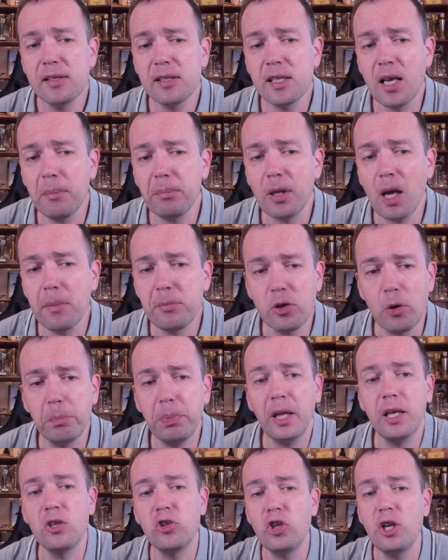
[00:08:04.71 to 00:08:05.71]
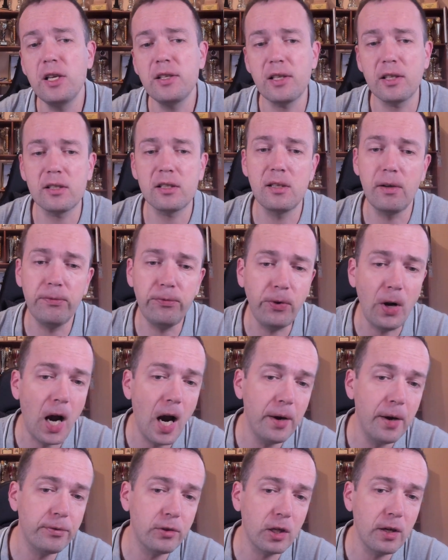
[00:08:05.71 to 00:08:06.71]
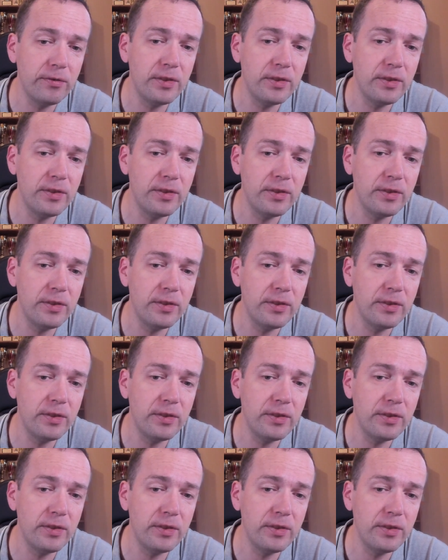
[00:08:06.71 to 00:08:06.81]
sometimes you play g6 f5 to